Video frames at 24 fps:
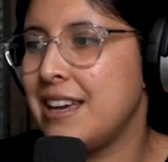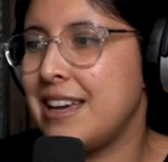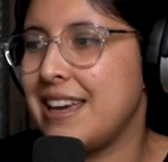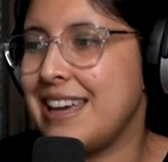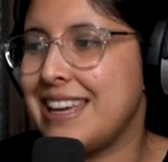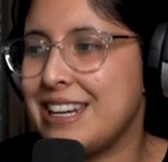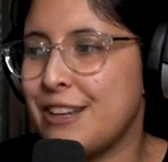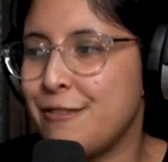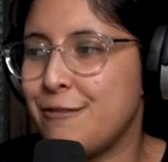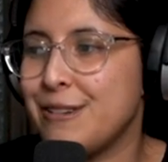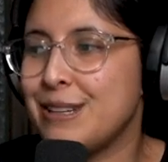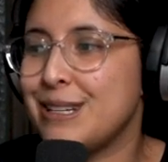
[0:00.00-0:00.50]

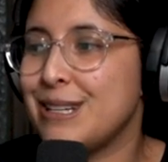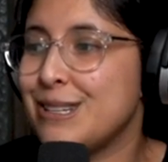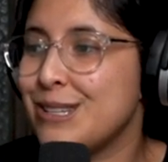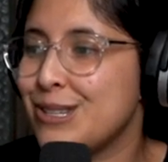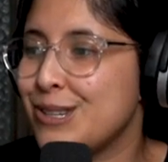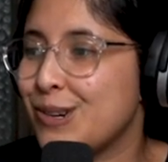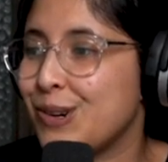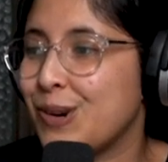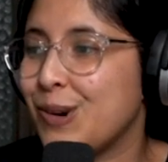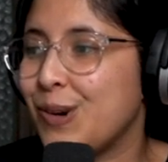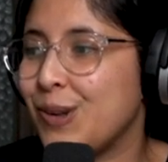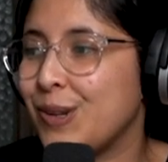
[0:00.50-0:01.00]
and if it is
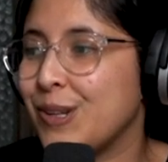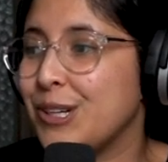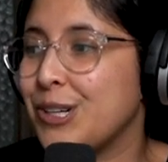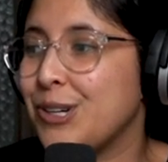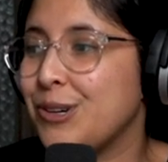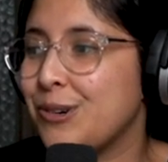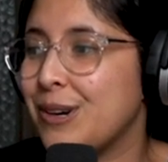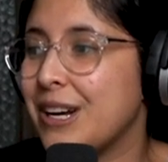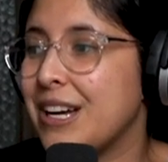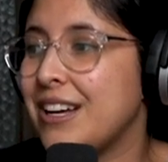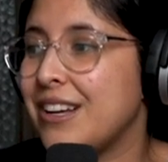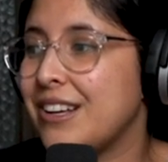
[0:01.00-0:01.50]
your holy
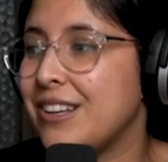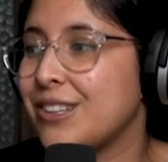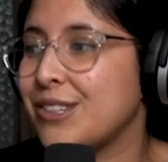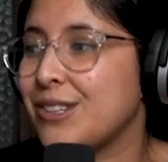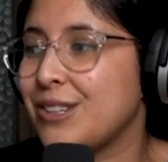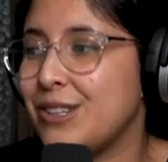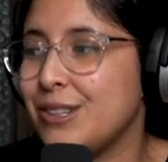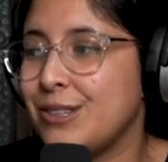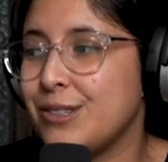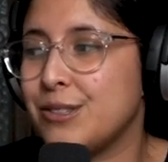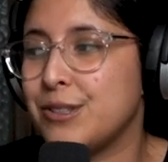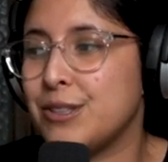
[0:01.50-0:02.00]
grail,
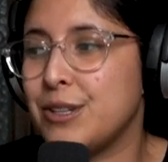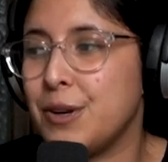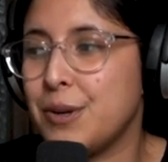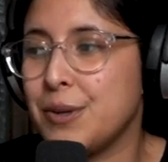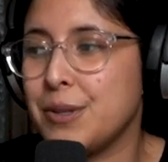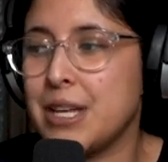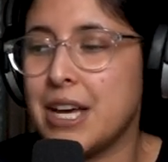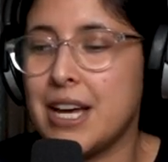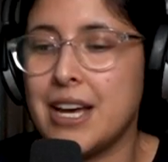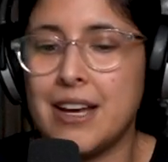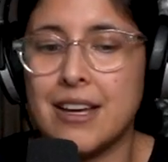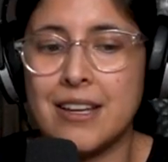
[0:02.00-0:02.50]
you'll know
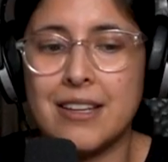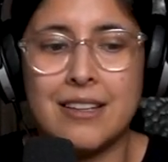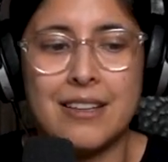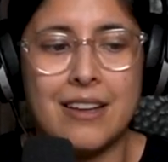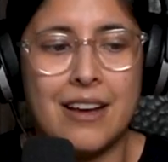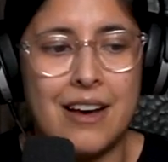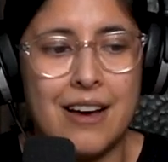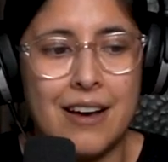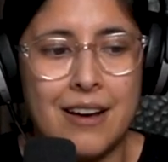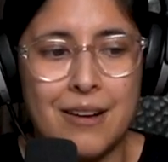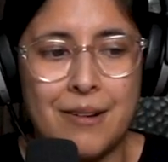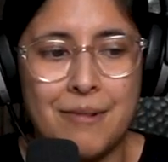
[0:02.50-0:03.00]
that
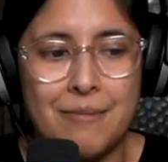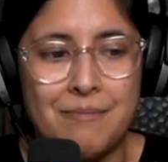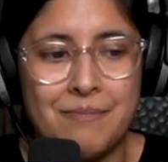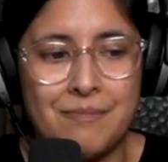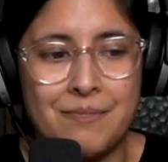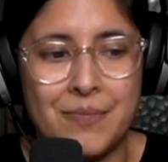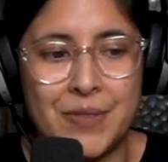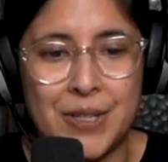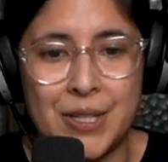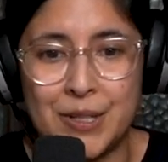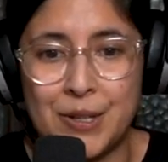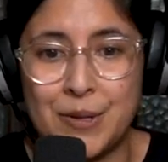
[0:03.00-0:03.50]
um,
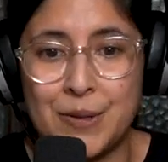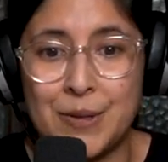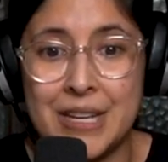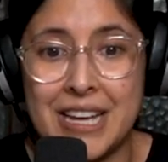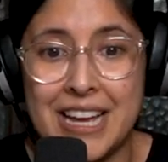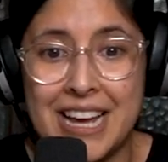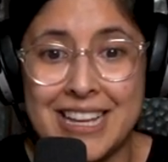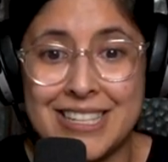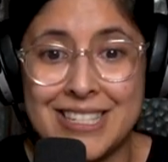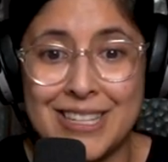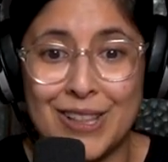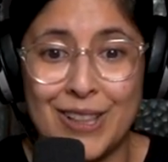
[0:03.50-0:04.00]
you know it
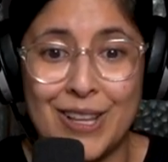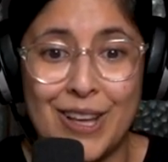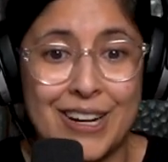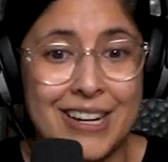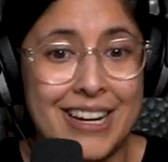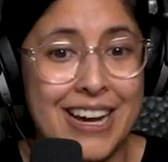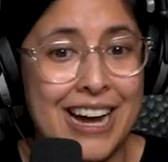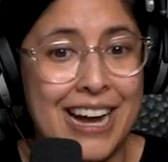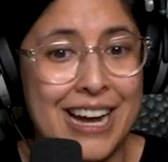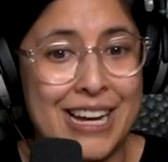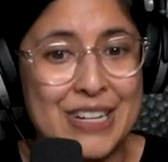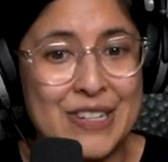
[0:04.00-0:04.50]
has a lot
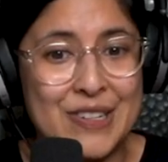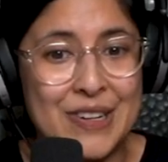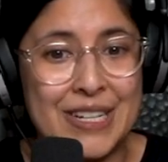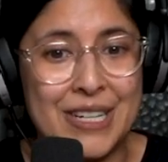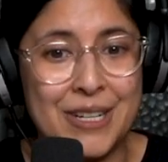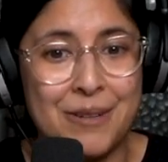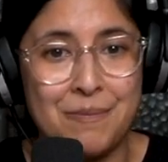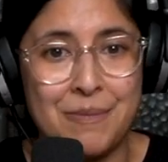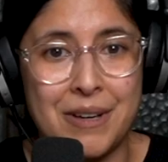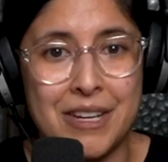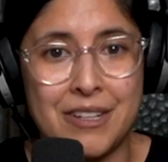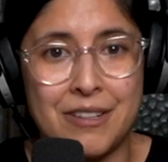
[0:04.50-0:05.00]
of
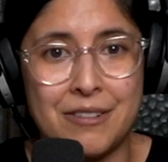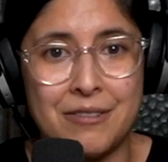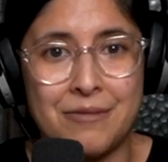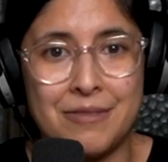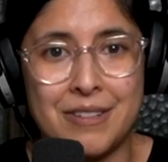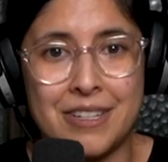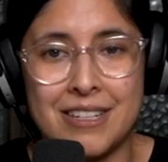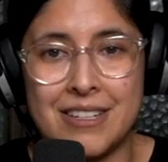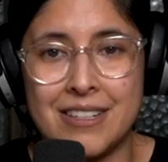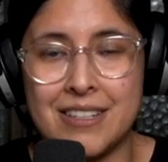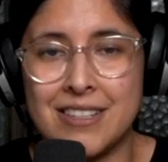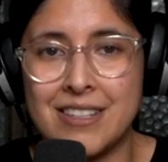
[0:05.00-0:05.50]
hydrating
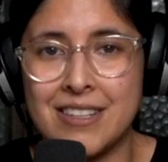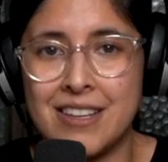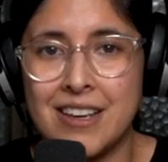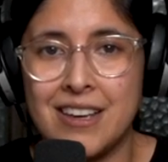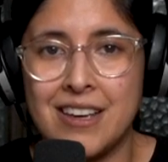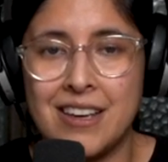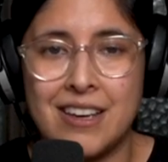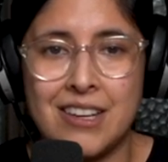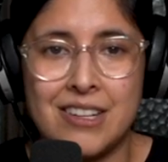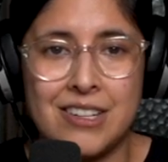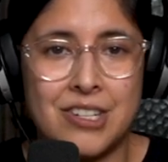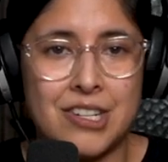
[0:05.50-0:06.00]
benefits.
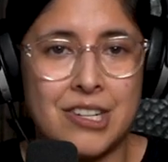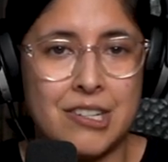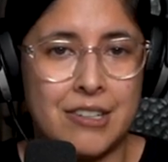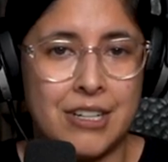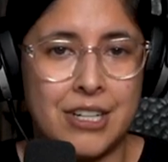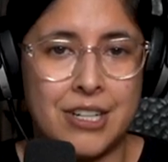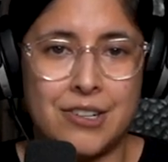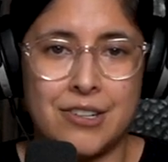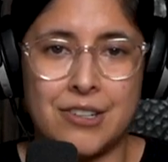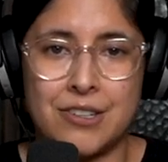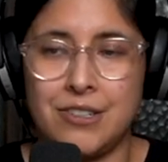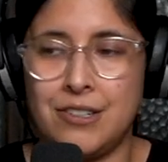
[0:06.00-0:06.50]
Cherry
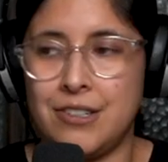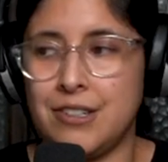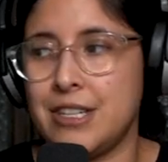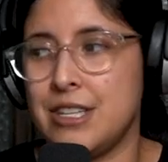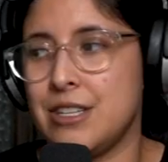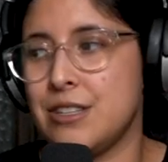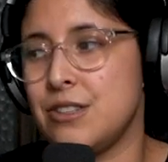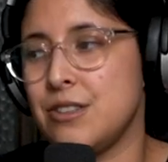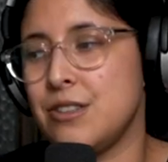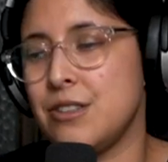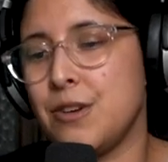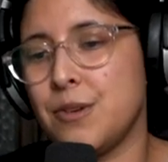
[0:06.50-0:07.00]
kernel
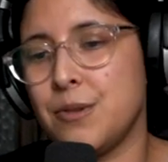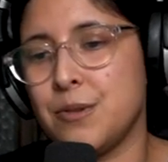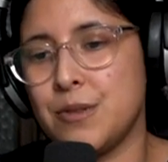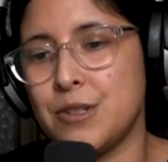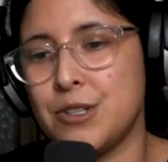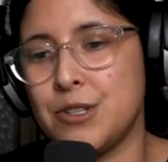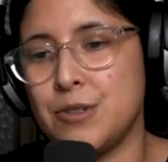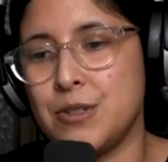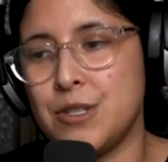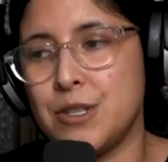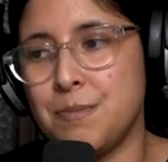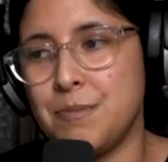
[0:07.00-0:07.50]
is known
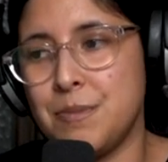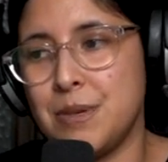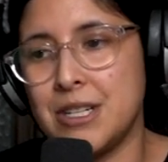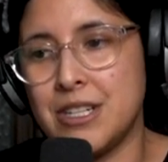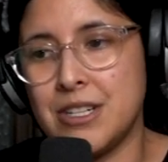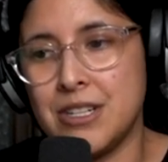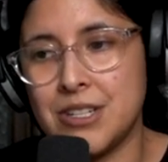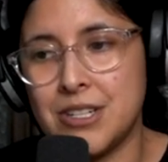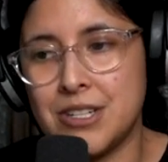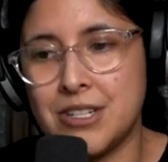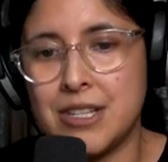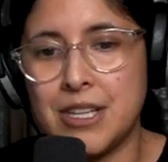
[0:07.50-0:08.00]
to
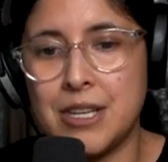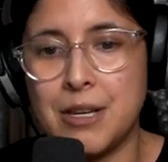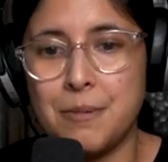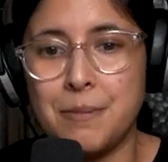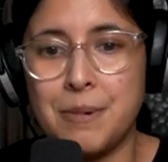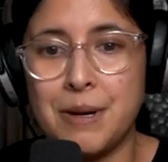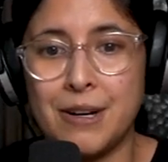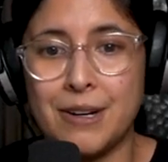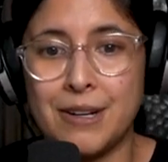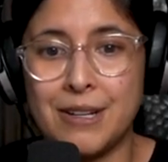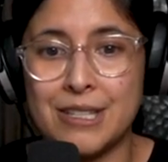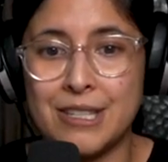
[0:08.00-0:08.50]
diminish the
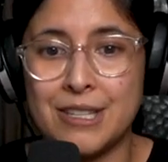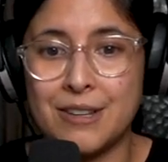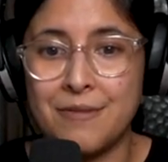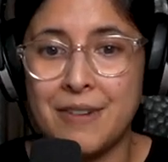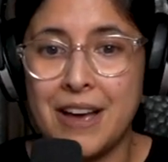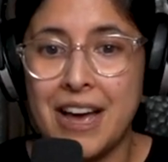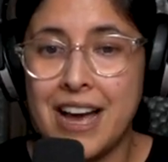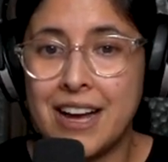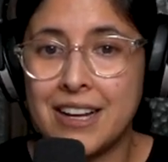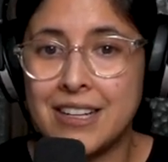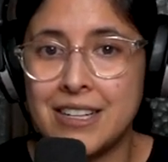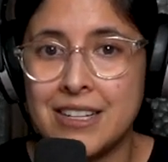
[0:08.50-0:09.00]
appearance of
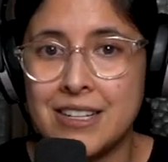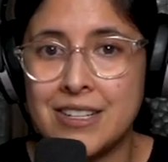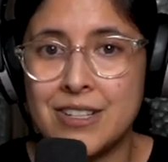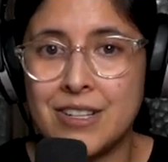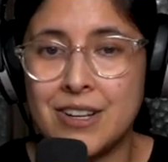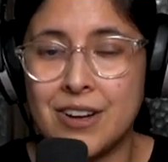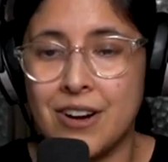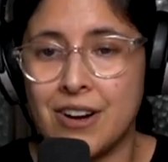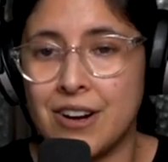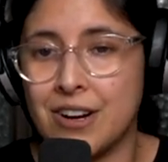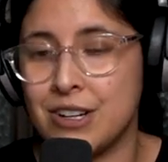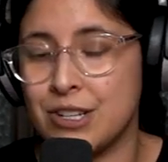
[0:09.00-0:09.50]
acne
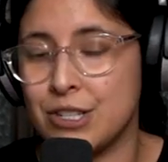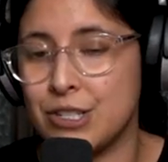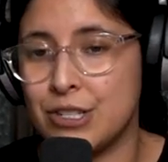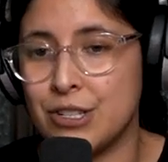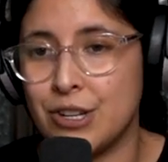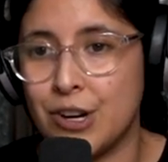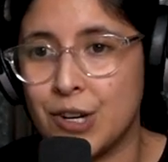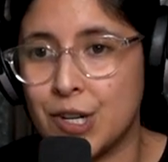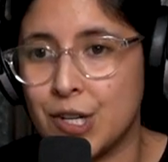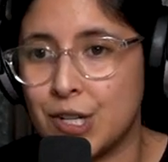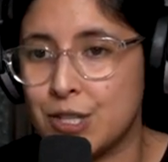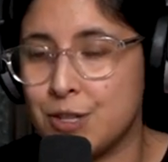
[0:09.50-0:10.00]
scars,
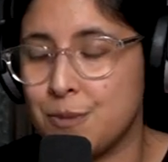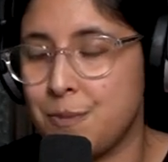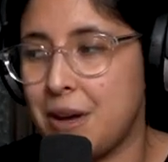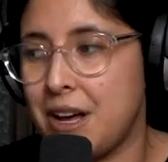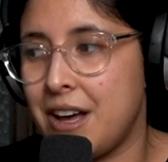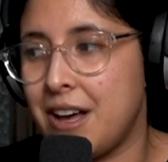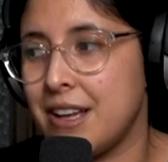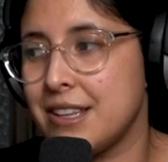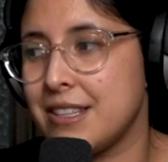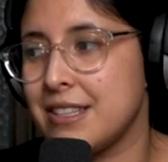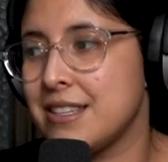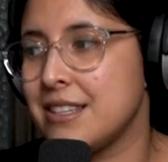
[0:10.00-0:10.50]
dark
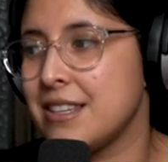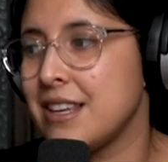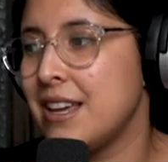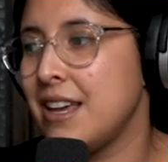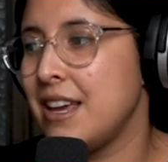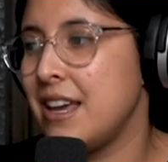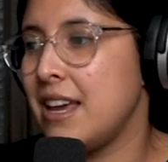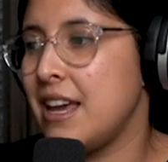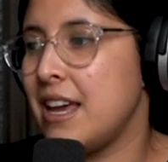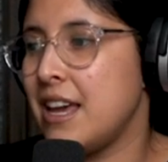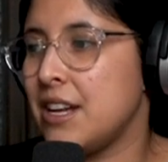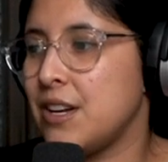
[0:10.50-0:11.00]
spots,
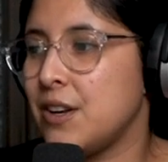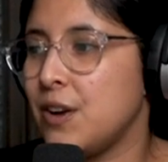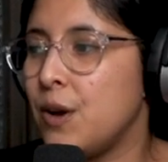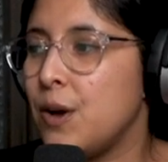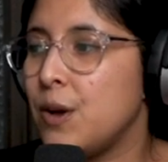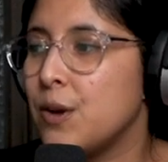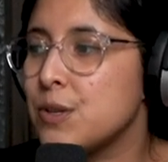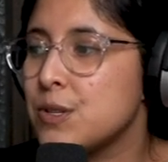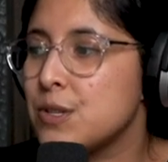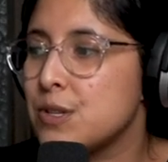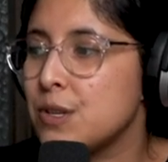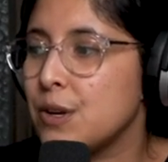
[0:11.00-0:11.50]
and
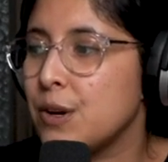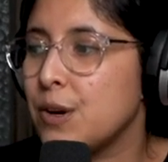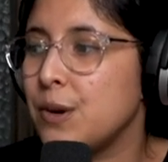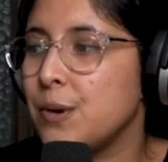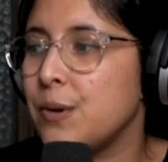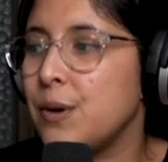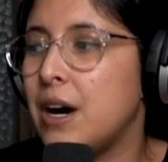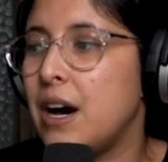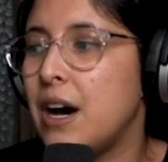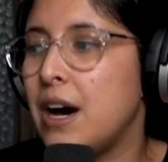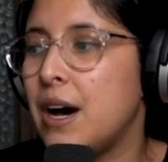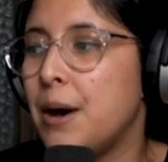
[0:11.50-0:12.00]

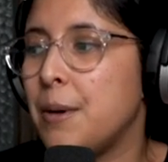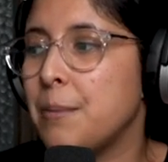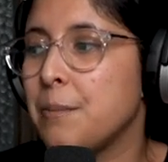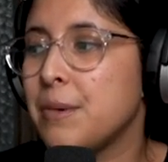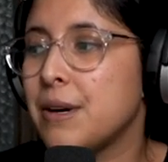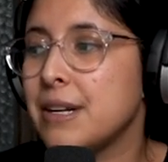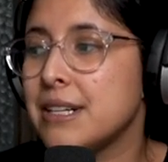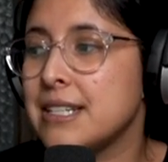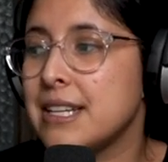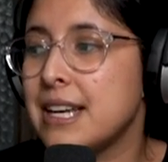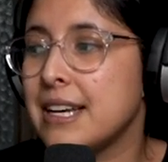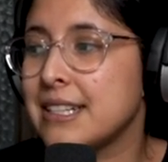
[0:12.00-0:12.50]
also um,
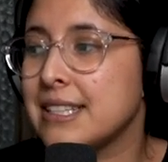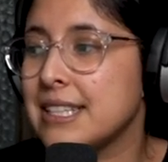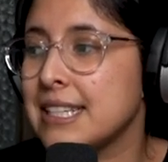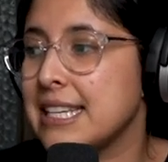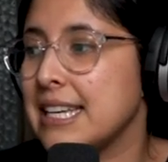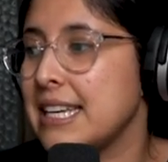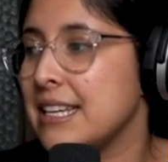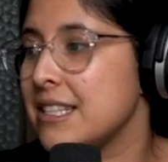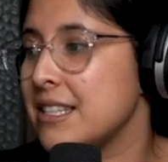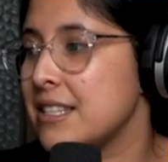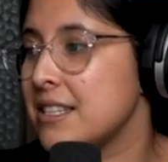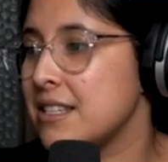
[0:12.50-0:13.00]
protect
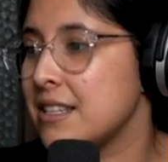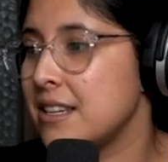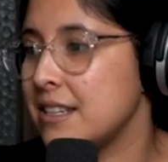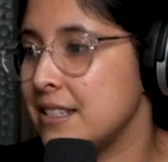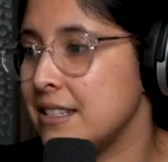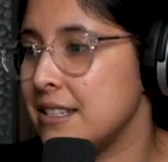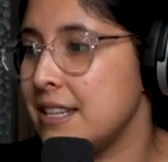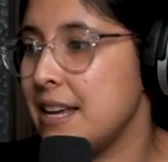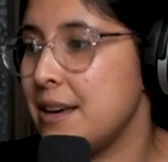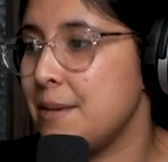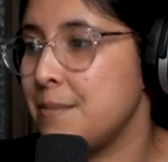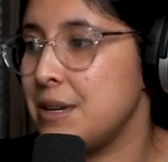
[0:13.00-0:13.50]
against
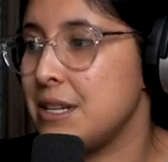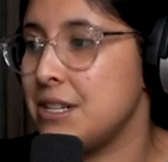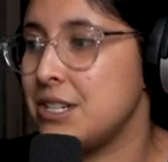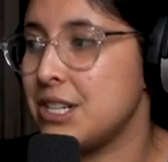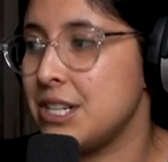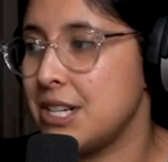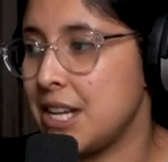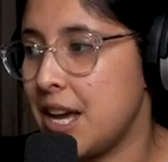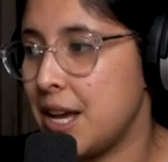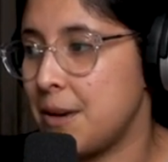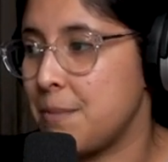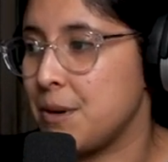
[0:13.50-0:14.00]
sun damage
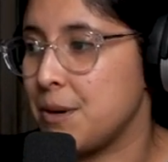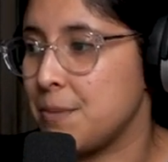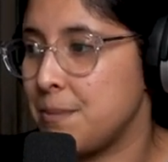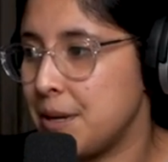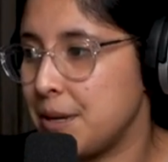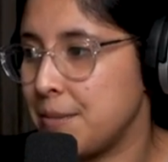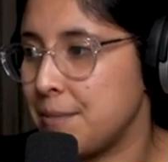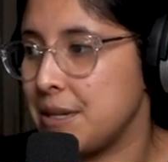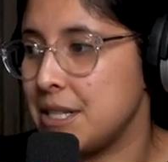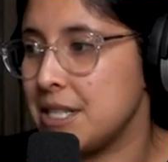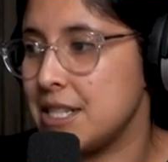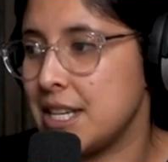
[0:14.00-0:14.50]
and
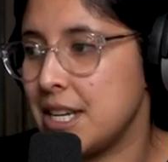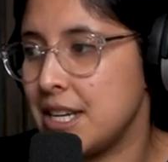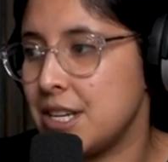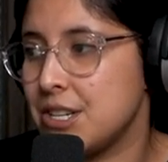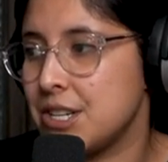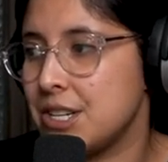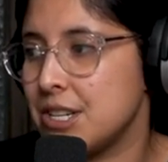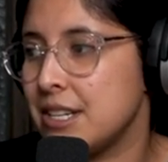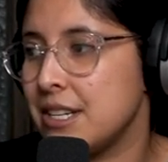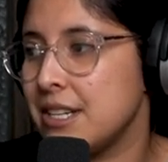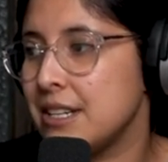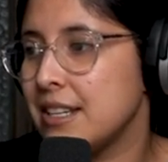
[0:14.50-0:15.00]

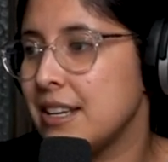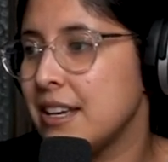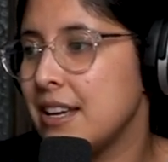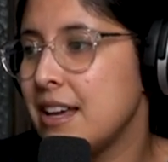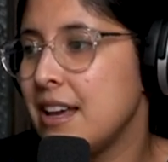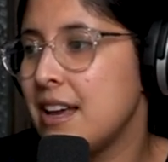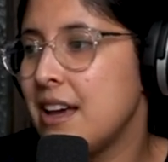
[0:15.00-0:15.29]
hyperpigmentation.